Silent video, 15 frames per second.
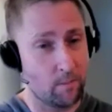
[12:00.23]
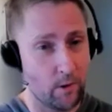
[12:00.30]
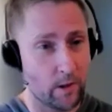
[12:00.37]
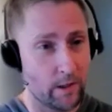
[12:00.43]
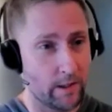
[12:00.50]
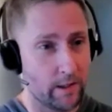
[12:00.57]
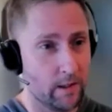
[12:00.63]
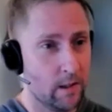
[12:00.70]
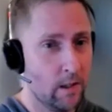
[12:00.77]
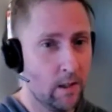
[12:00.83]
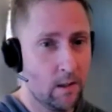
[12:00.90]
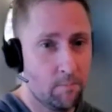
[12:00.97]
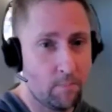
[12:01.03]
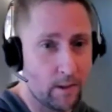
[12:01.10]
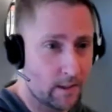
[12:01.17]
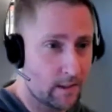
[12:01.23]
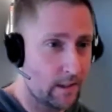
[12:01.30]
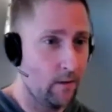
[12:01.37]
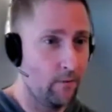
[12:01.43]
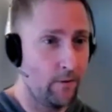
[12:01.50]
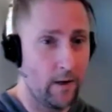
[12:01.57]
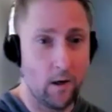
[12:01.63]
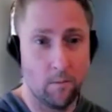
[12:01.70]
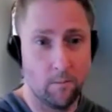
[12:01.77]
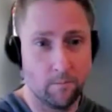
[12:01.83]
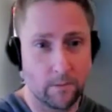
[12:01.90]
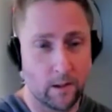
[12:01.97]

community, but self-help,